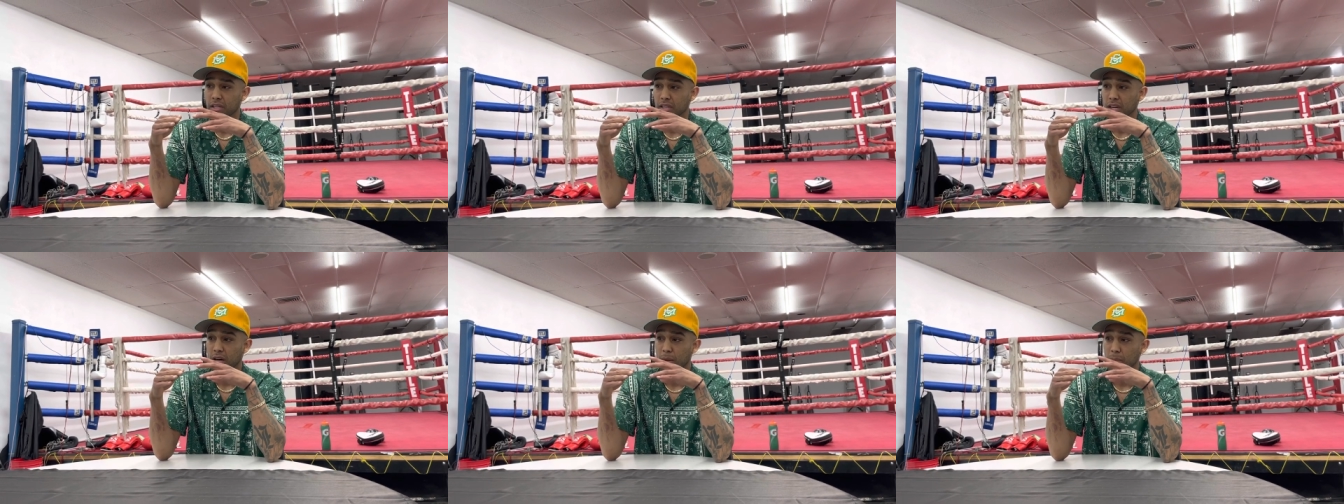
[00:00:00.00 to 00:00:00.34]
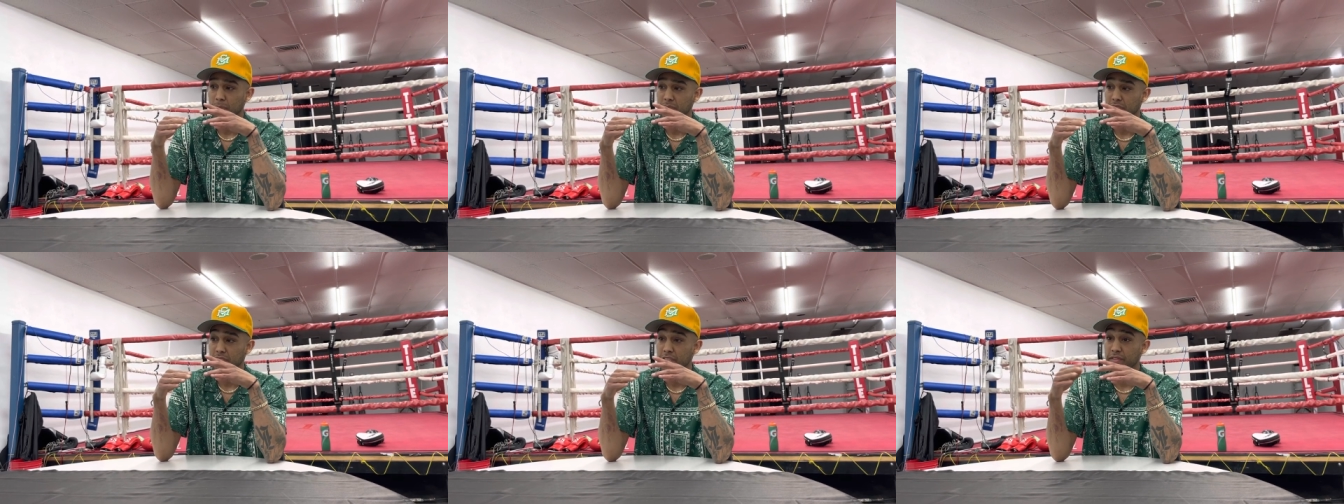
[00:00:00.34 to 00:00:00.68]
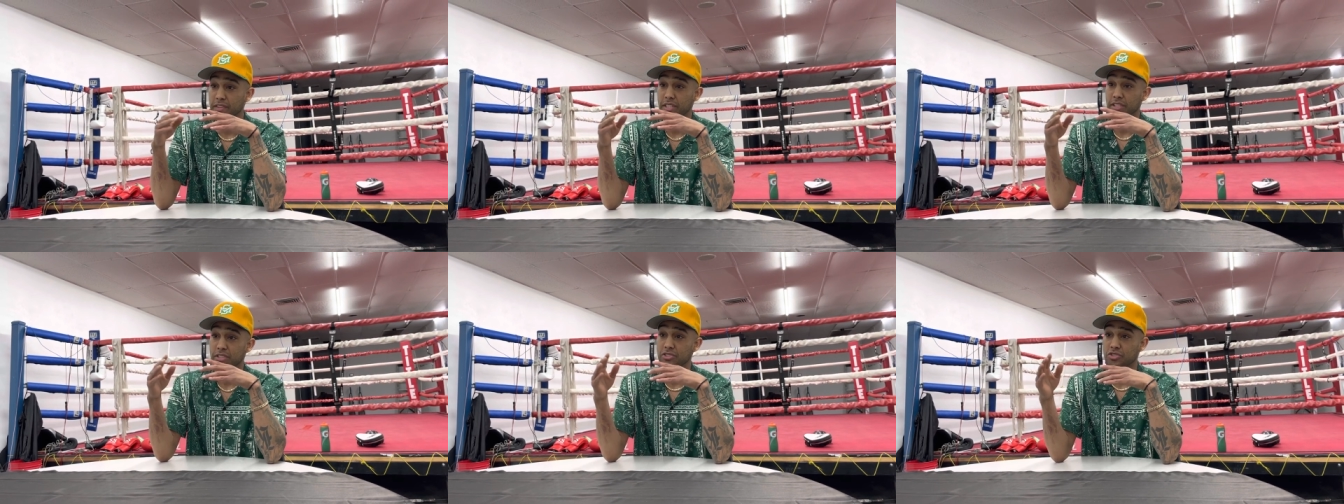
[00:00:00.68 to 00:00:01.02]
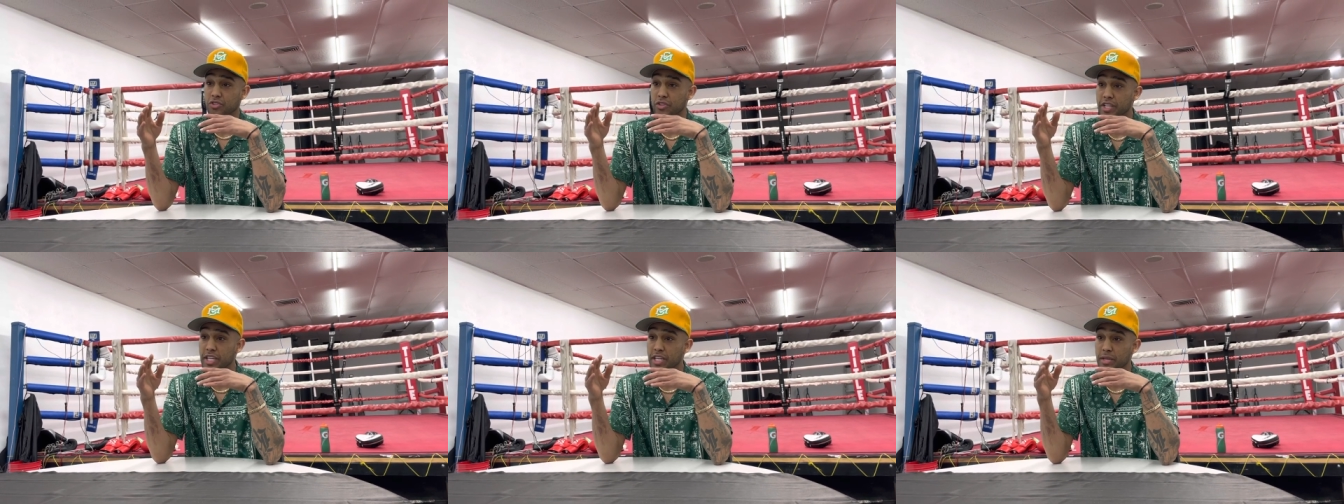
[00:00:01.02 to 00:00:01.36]
I'm living a
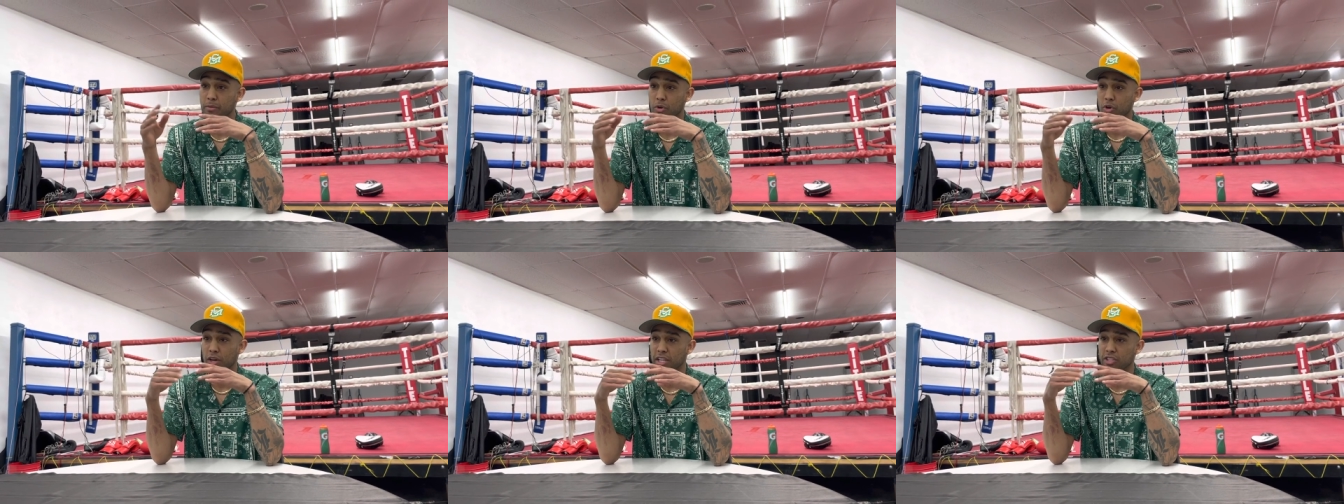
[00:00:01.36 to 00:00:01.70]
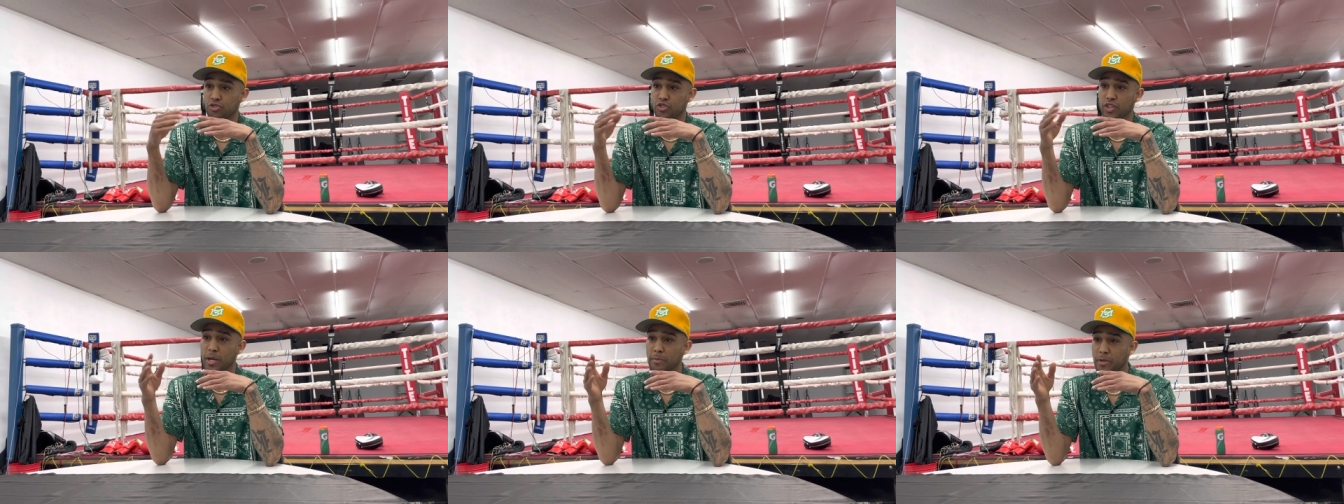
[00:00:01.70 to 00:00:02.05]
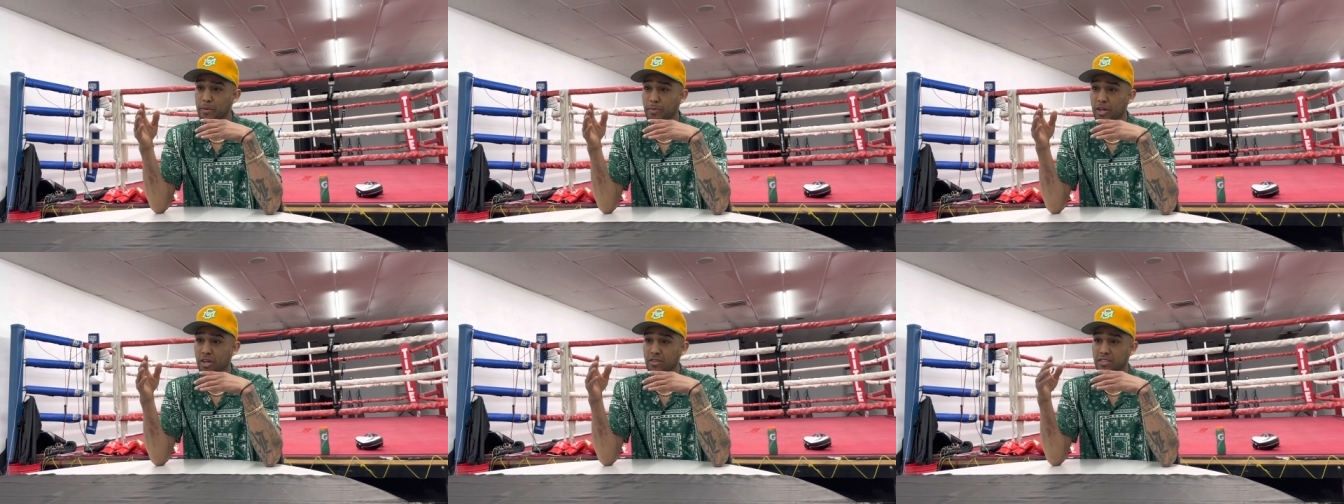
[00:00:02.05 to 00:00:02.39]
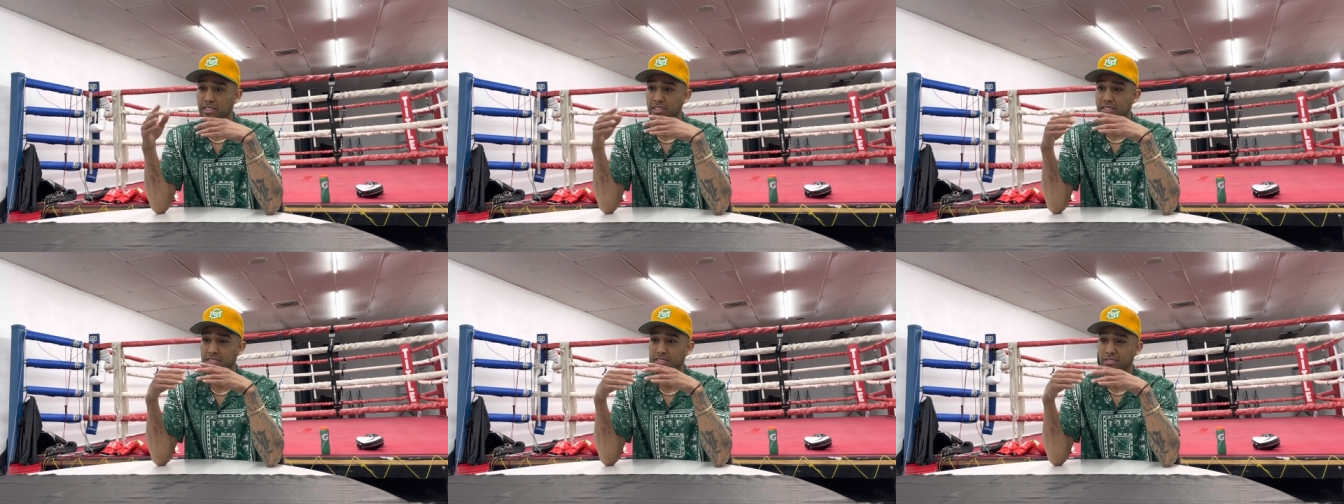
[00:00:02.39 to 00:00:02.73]
dream, or I dreamt about
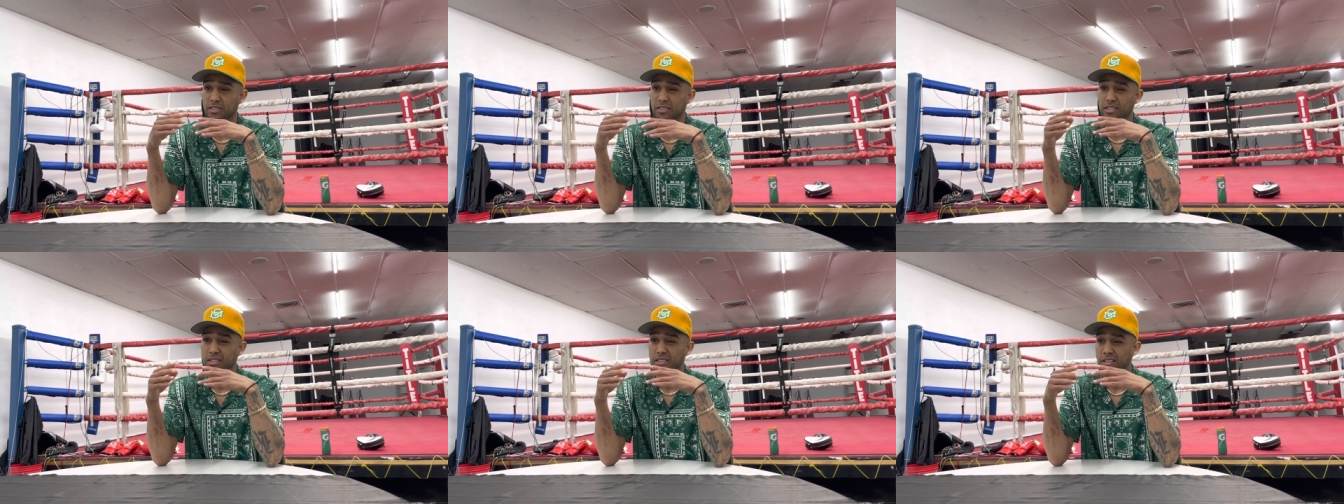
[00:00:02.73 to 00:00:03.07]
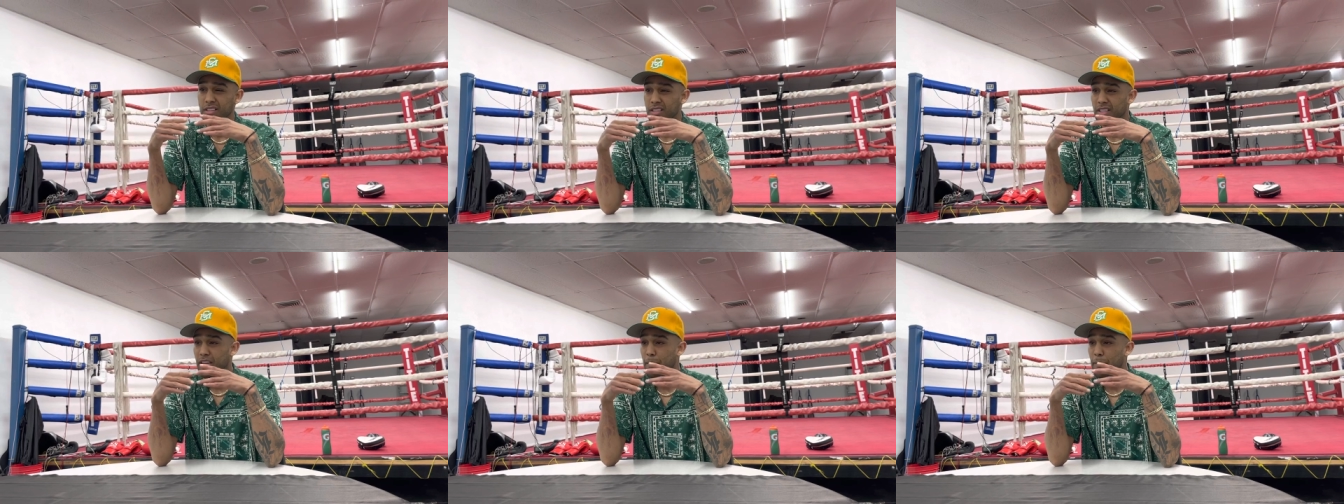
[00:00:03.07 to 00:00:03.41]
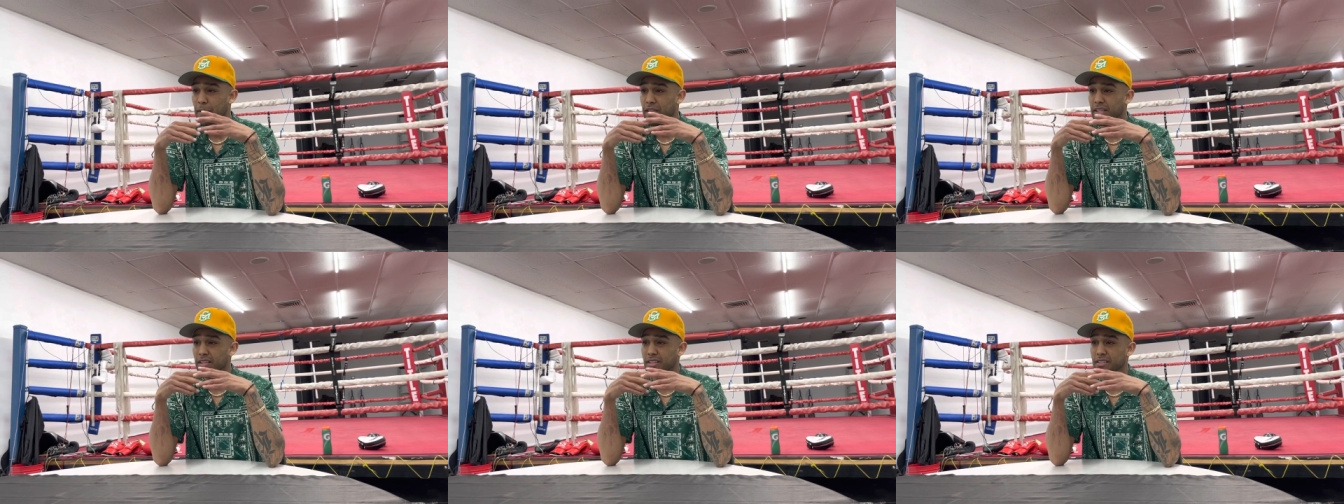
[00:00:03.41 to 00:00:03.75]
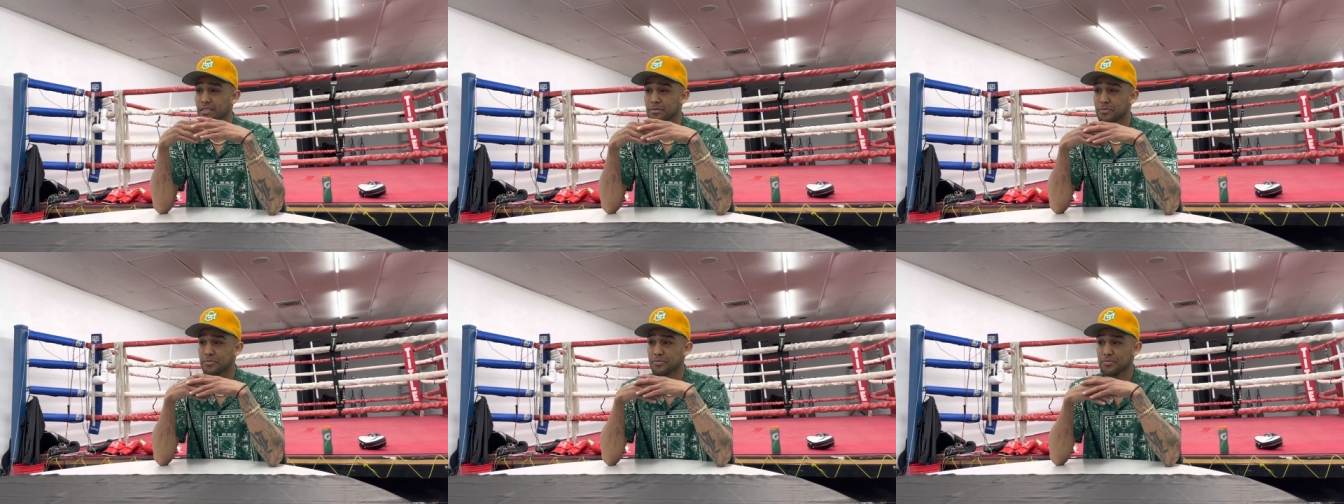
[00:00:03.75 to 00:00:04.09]
this, or, I
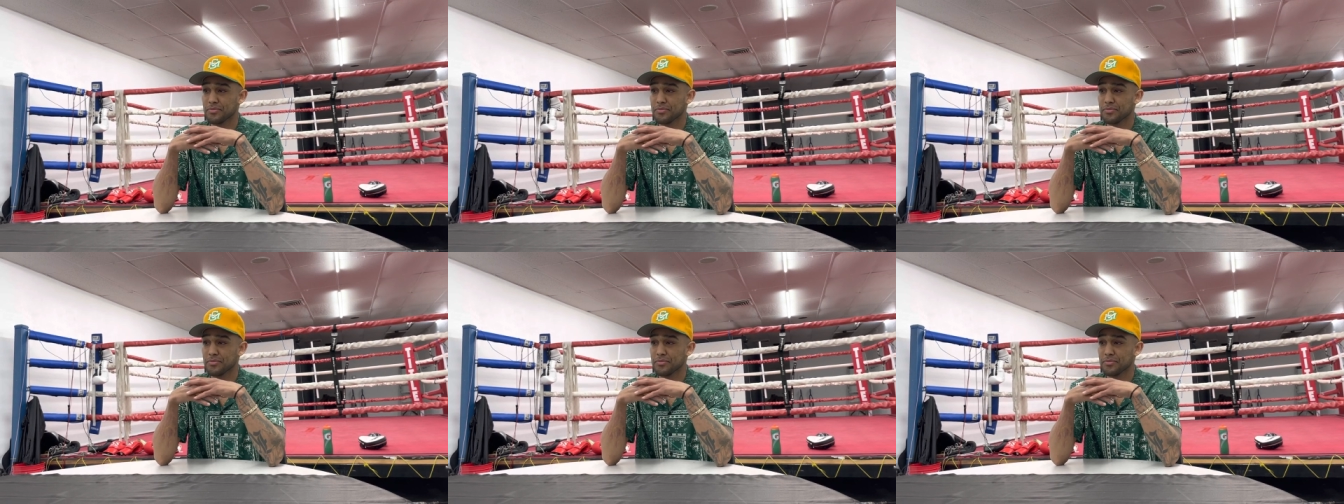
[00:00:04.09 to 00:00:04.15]
mean,